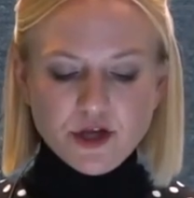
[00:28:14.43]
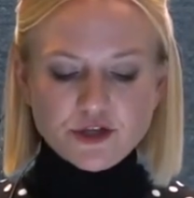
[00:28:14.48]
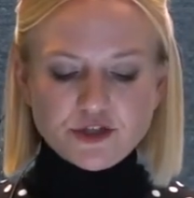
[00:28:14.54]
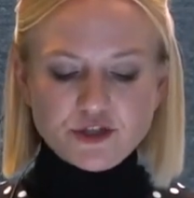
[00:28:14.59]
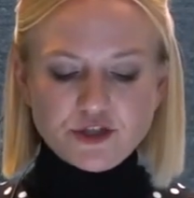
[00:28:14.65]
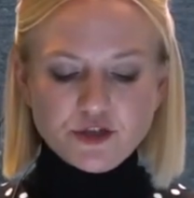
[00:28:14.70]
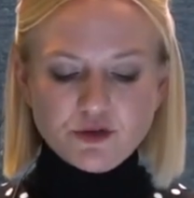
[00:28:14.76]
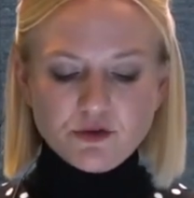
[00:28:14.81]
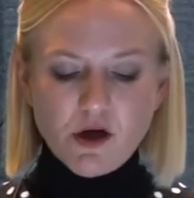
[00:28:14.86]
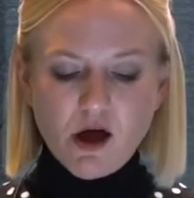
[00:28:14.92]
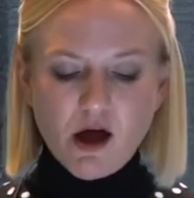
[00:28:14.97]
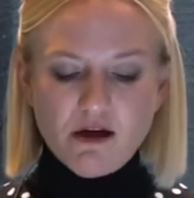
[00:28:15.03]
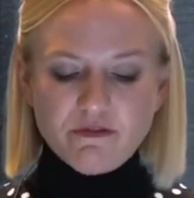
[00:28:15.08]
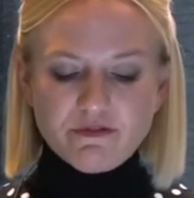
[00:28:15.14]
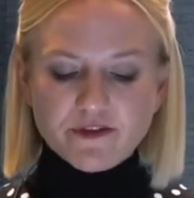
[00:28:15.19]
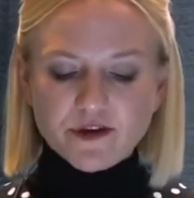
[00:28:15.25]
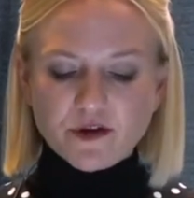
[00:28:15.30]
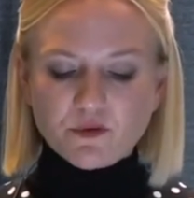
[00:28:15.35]
Too
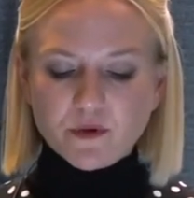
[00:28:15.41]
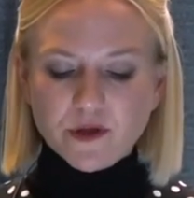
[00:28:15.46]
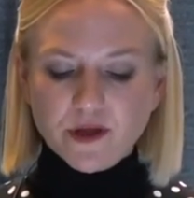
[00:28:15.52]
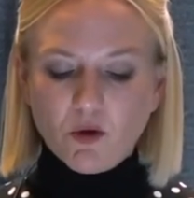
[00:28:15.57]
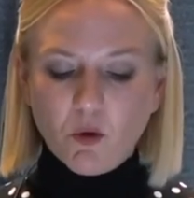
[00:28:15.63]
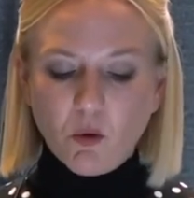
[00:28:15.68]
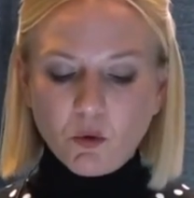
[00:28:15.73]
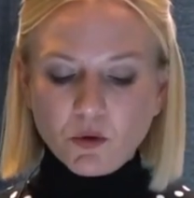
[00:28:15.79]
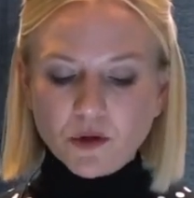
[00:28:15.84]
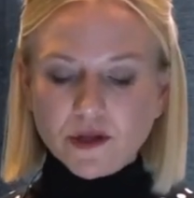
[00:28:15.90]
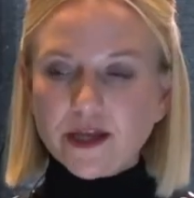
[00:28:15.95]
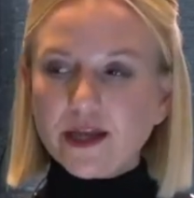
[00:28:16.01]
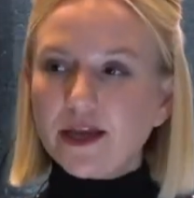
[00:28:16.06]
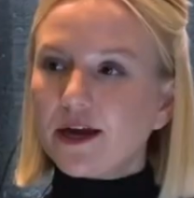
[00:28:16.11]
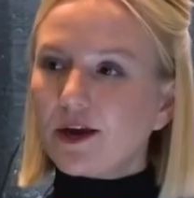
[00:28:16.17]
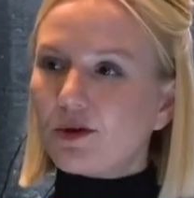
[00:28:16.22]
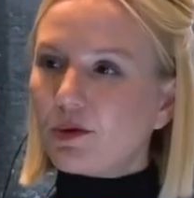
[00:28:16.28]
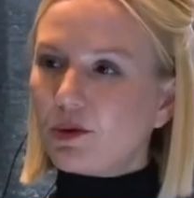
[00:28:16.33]
often we only
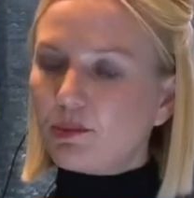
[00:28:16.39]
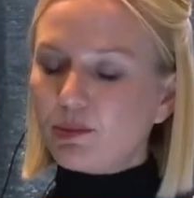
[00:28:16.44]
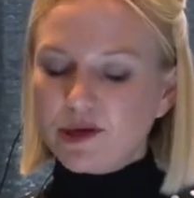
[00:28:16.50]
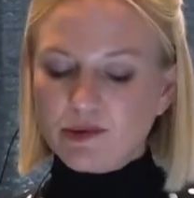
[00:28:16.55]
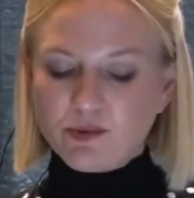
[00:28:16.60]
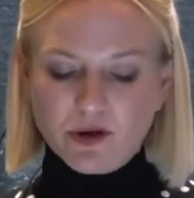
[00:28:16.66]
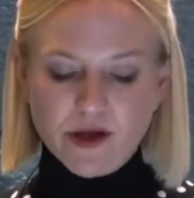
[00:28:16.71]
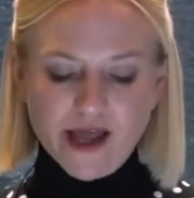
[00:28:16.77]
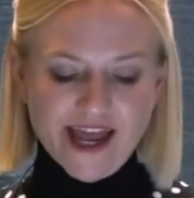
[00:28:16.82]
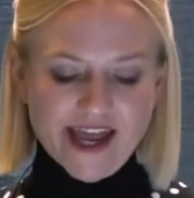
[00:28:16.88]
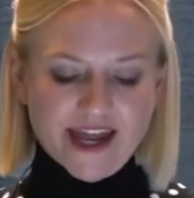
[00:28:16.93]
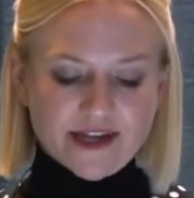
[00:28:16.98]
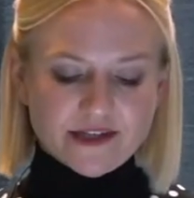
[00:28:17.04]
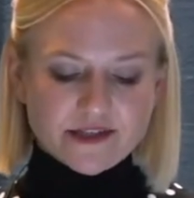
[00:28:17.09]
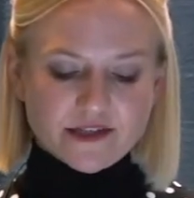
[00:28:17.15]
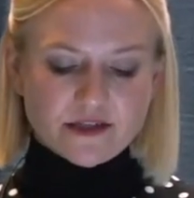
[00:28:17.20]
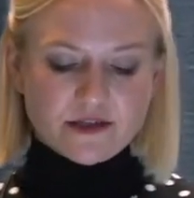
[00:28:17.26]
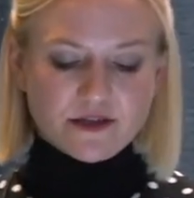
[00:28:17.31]
hear what people
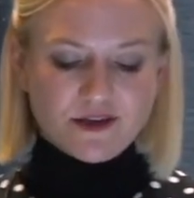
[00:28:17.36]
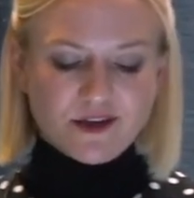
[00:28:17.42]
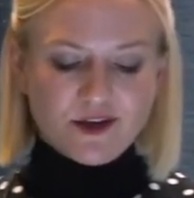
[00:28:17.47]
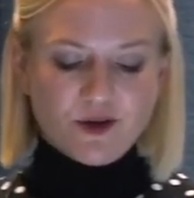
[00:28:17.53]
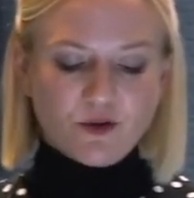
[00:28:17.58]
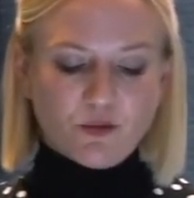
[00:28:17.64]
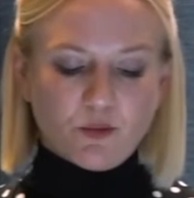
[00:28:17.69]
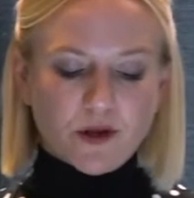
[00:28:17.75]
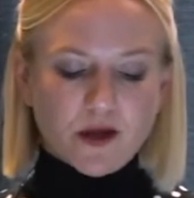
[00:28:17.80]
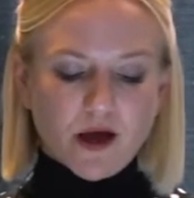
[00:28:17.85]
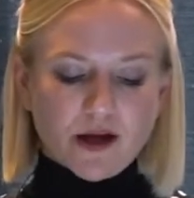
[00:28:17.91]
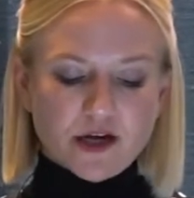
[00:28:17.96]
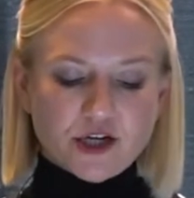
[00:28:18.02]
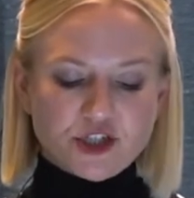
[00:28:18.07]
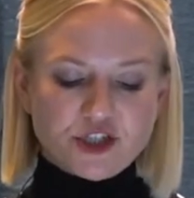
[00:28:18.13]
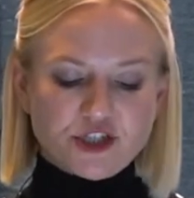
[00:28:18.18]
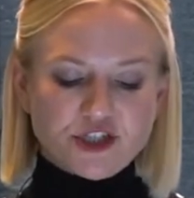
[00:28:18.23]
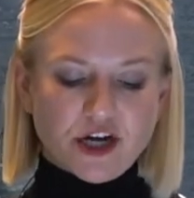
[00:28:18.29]
hate. We got to
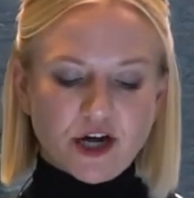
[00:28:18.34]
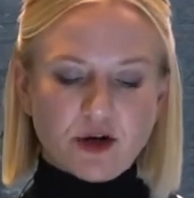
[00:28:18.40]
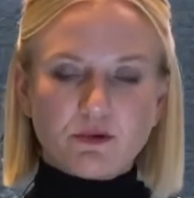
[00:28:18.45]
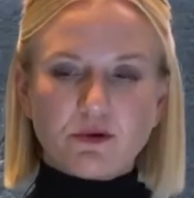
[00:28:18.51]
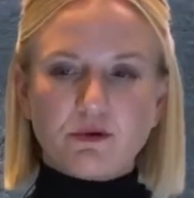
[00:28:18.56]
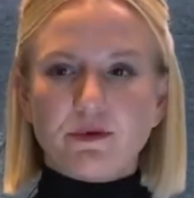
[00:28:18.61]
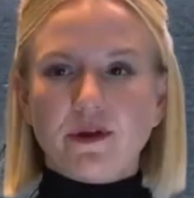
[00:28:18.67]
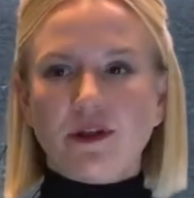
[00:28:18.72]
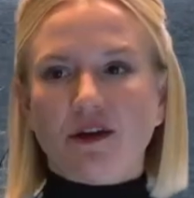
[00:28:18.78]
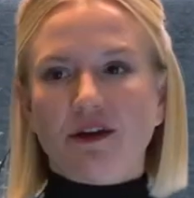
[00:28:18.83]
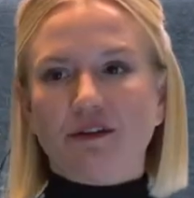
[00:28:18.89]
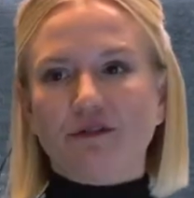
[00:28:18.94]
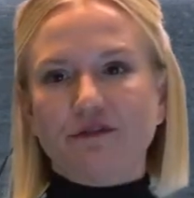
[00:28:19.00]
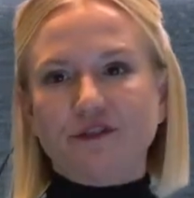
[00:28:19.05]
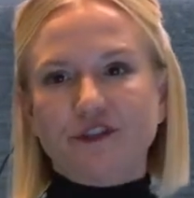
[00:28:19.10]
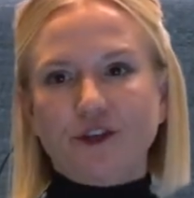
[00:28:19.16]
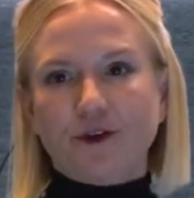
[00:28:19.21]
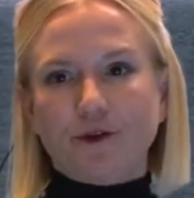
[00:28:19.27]
share what we love
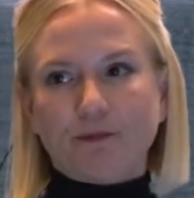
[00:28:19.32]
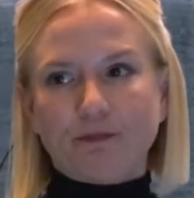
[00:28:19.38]
too.